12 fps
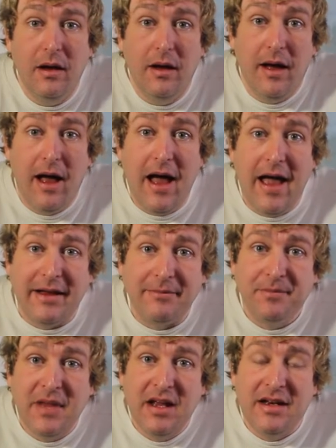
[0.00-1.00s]
Hi.
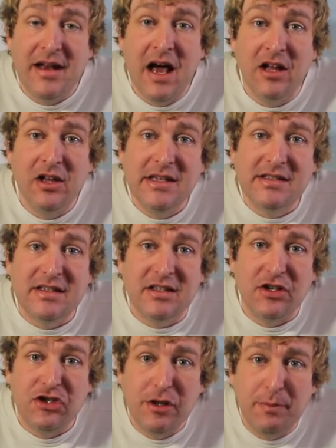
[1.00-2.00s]
Now listen,
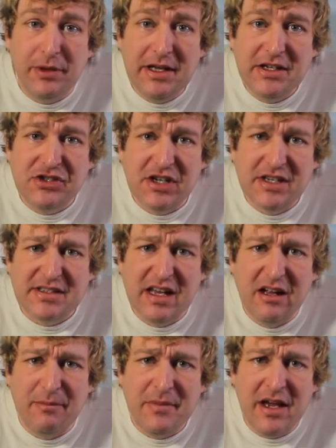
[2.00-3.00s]
could you please just
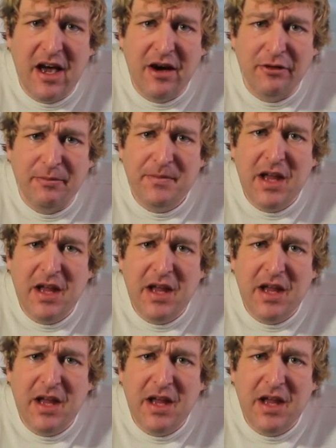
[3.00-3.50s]
help me out?